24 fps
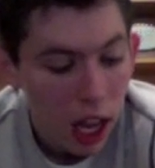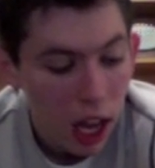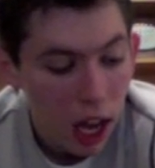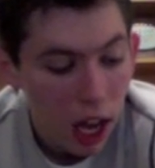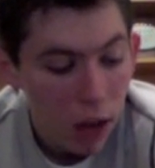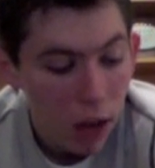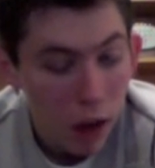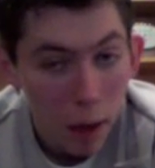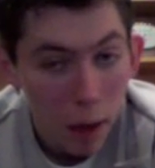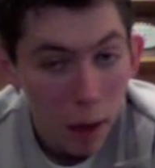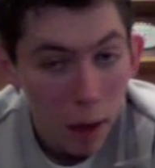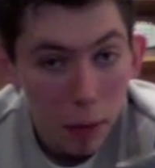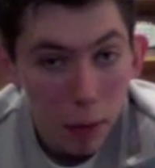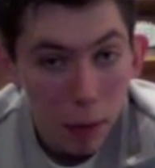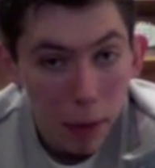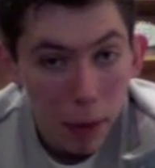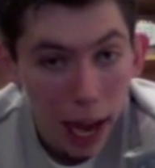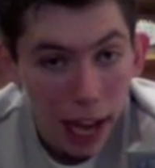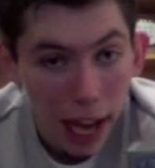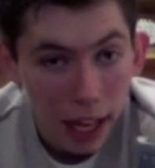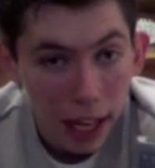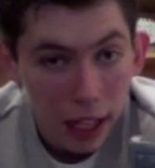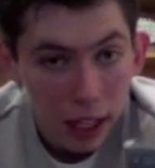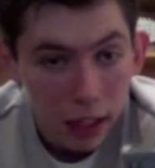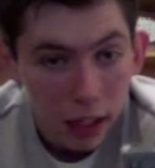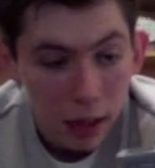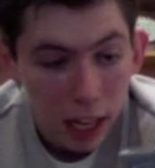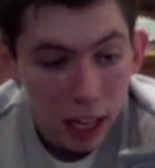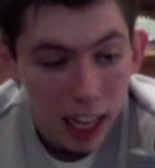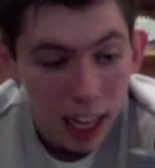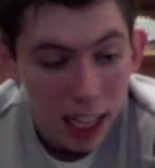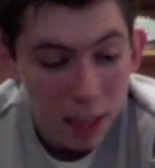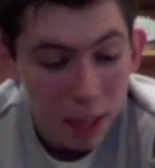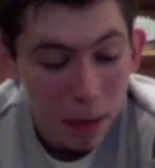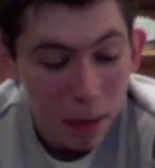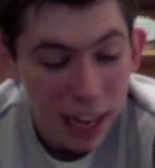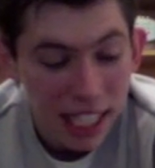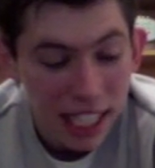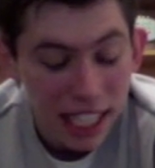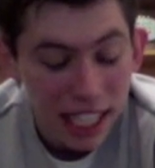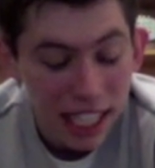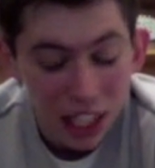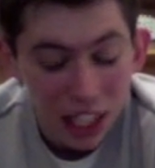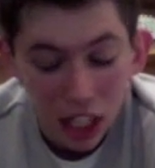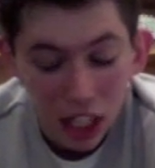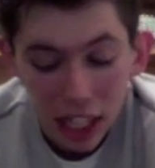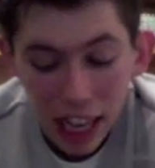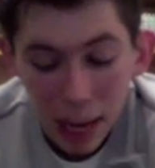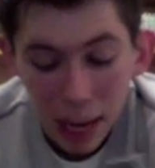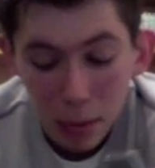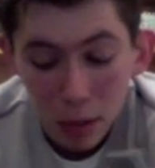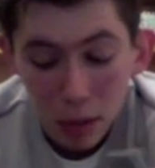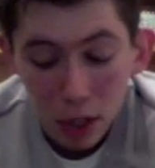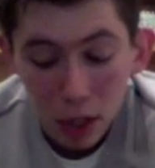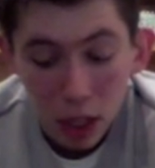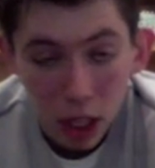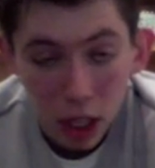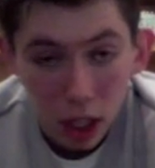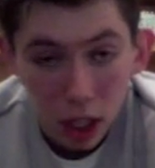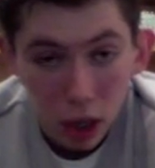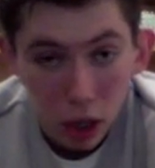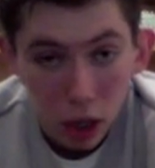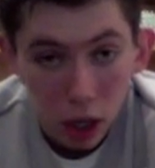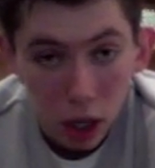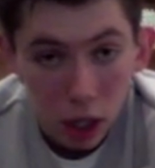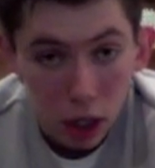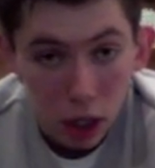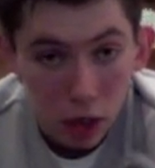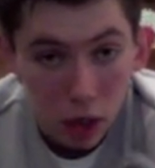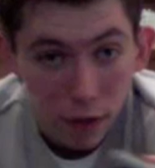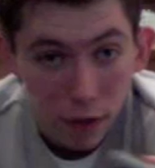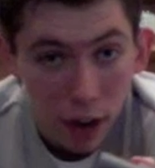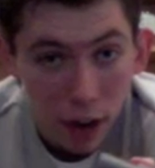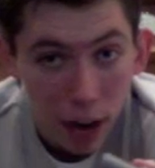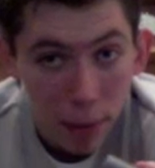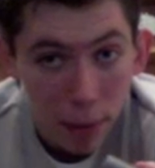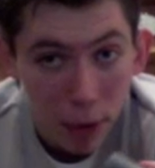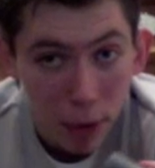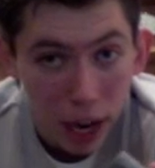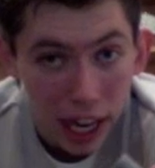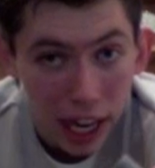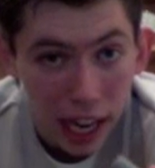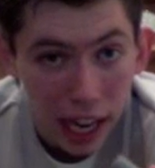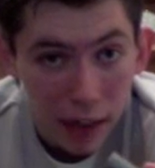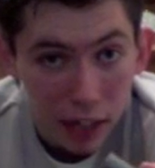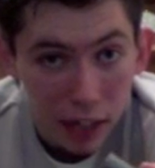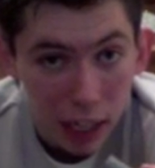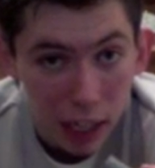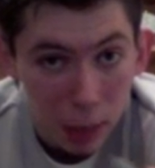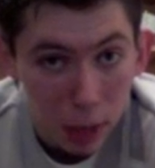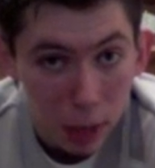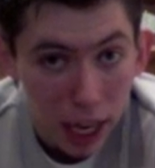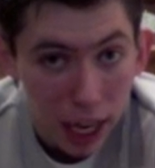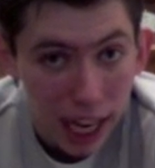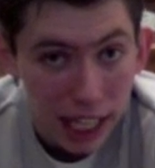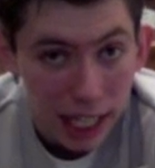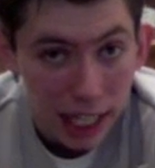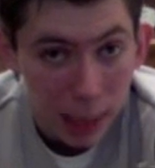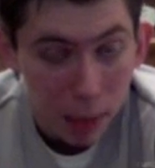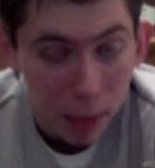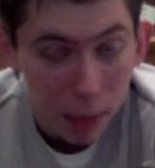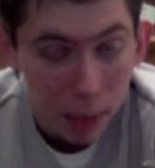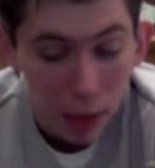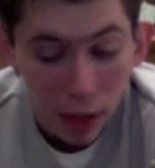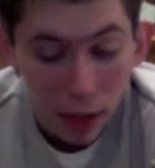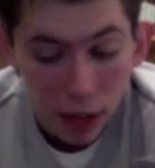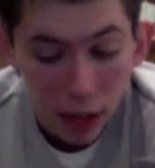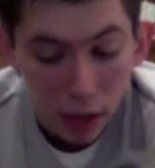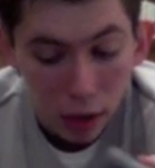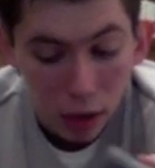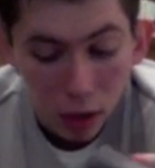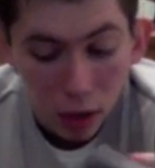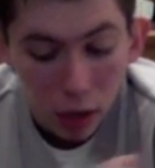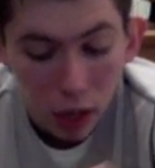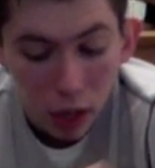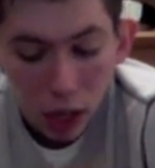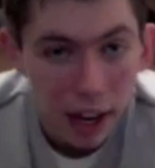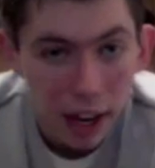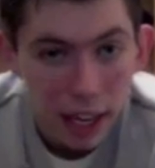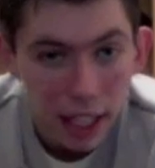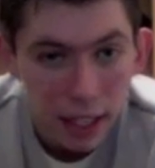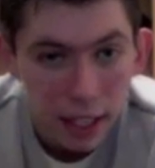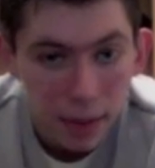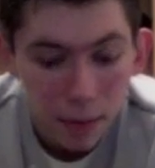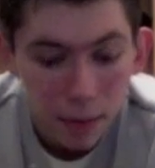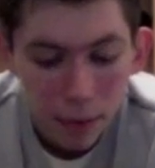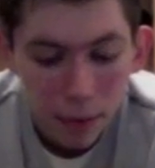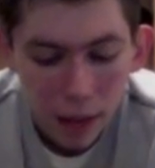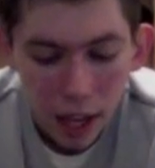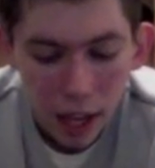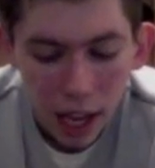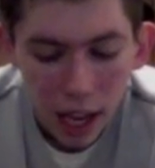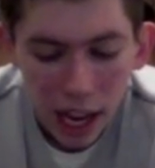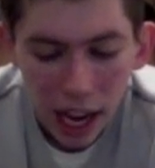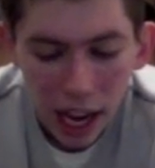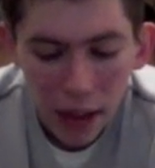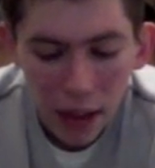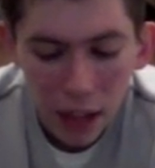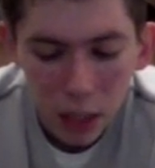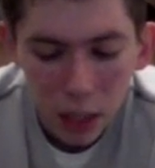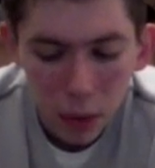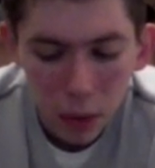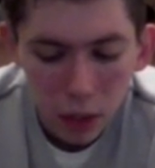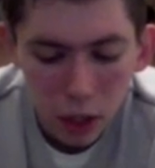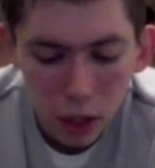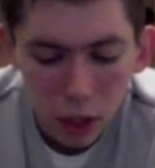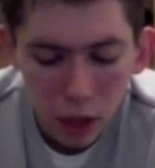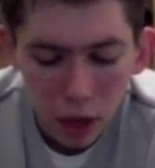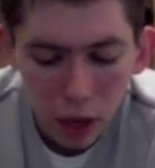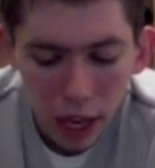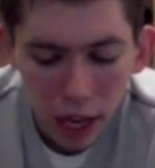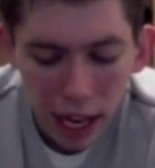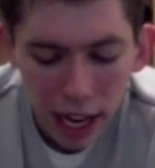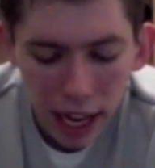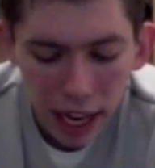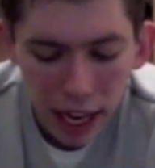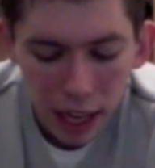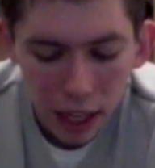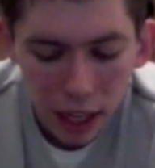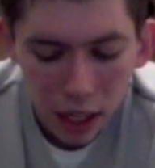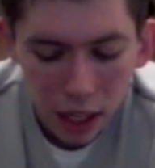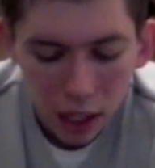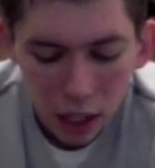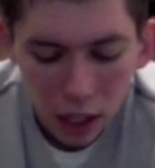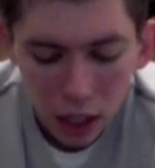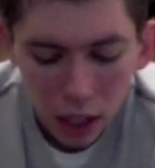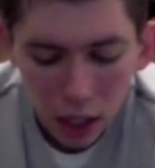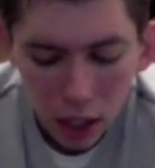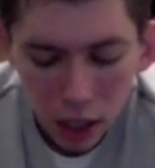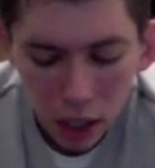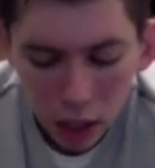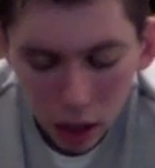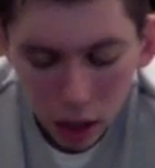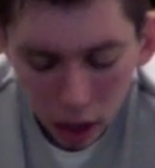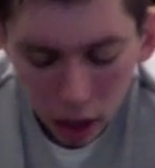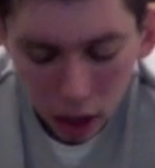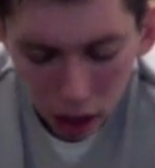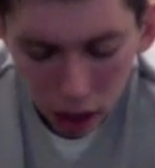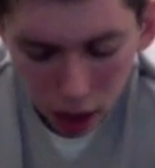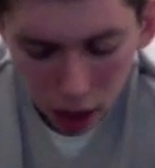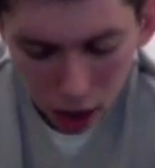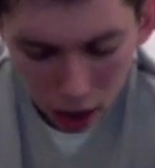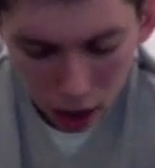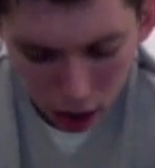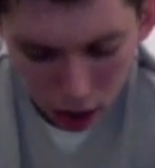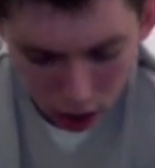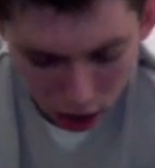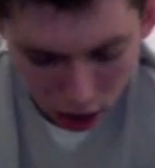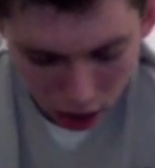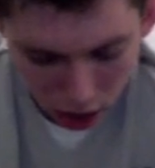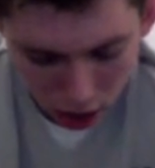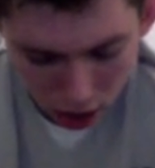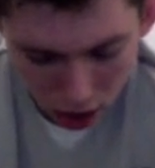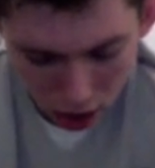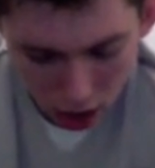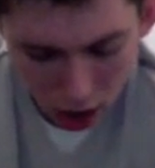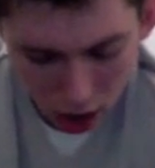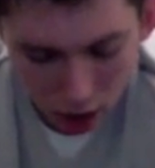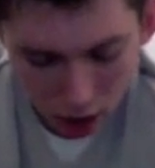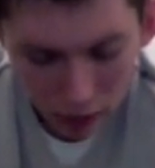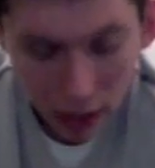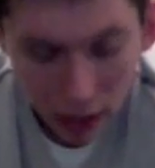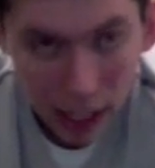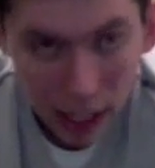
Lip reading: rumble pack and this basically just enables the controller to vibrate every time you hit something. And this one's got a, if I can